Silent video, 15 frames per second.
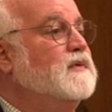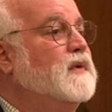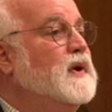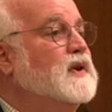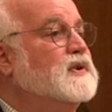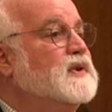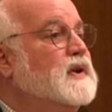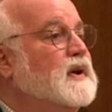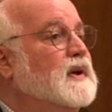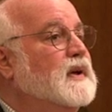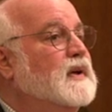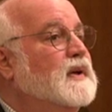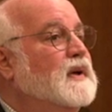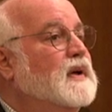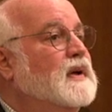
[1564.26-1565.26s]
finished,
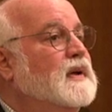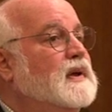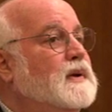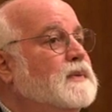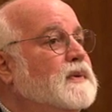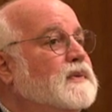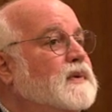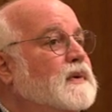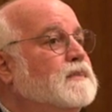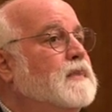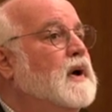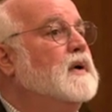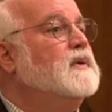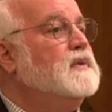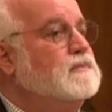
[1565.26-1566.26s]
he was a
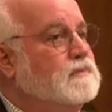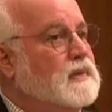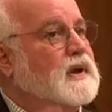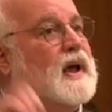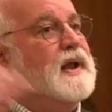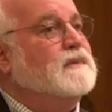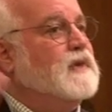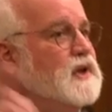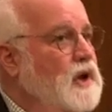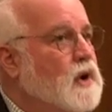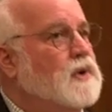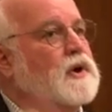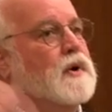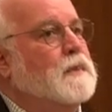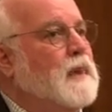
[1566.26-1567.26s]
kind of a
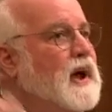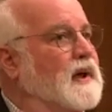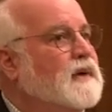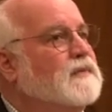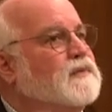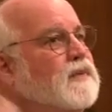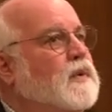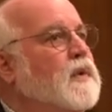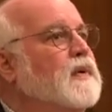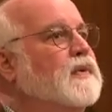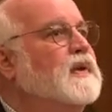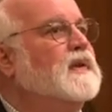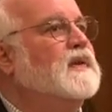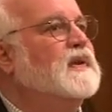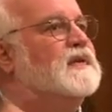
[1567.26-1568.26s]
yo-yo back and forth,
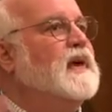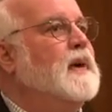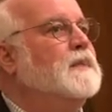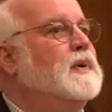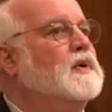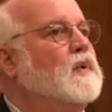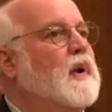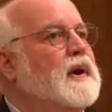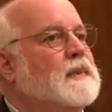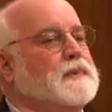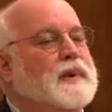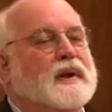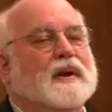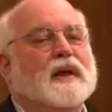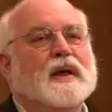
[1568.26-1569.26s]
and this happened quite a
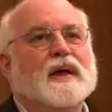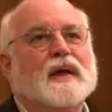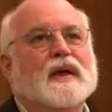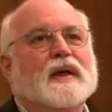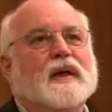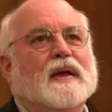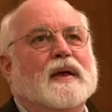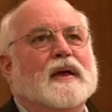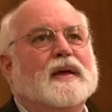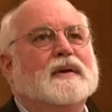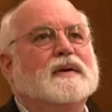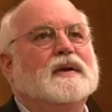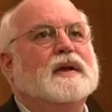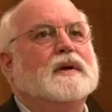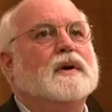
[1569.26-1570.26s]
bit.
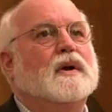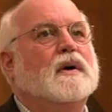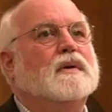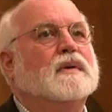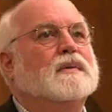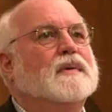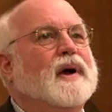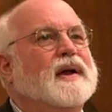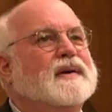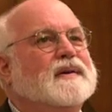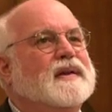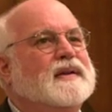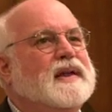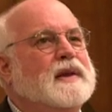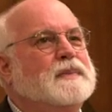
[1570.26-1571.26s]
And
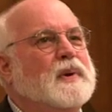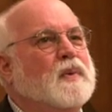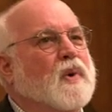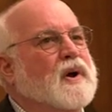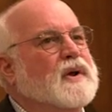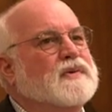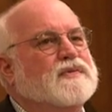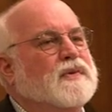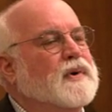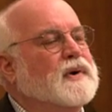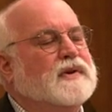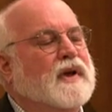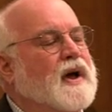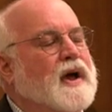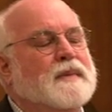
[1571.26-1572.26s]
he'd be working for a
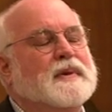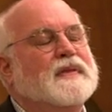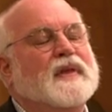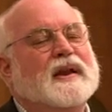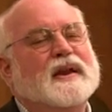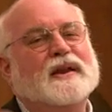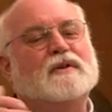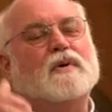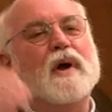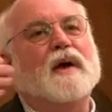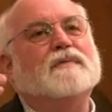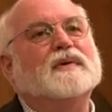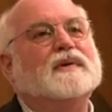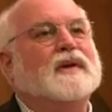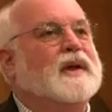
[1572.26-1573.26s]
time, and then he'd
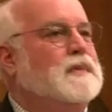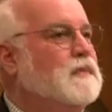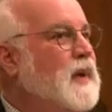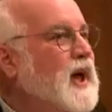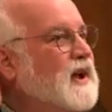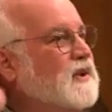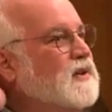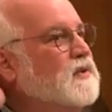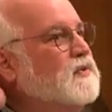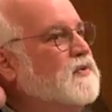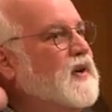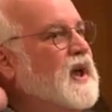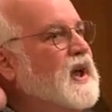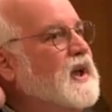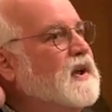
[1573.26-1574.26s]
gravitate back to
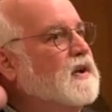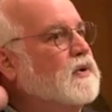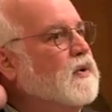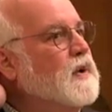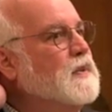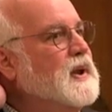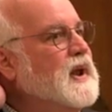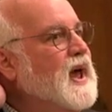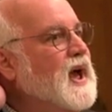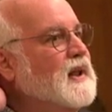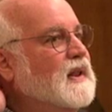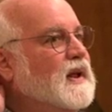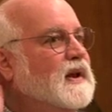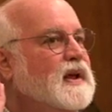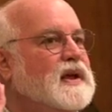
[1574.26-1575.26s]
vague
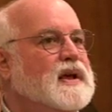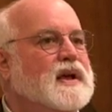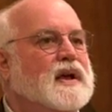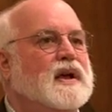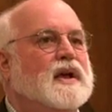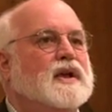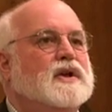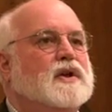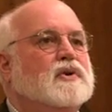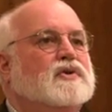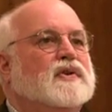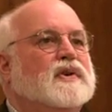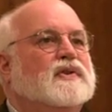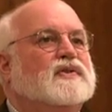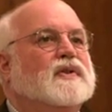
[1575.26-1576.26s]
criminality,
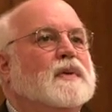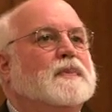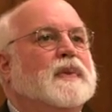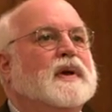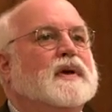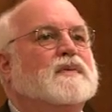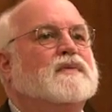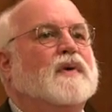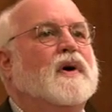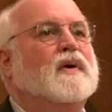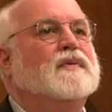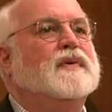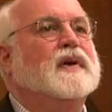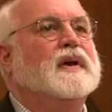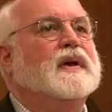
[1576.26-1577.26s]
usually something
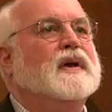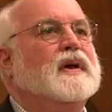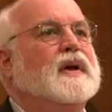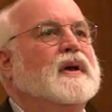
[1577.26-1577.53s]
involving